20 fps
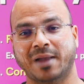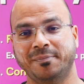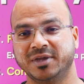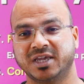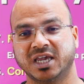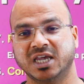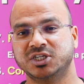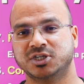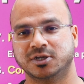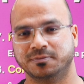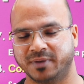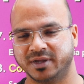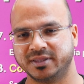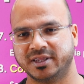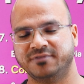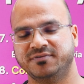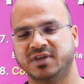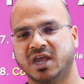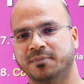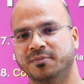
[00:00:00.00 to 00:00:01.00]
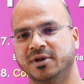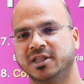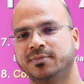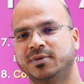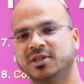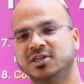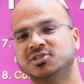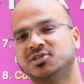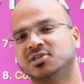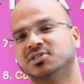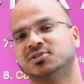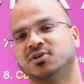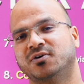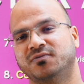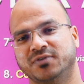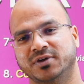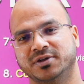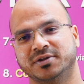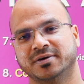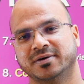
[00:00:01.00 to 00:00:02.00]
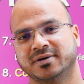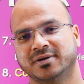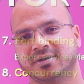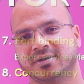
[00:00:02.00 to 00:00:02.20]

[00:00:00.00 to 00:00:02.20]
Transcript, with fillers: application, but then we have multiple instances of it.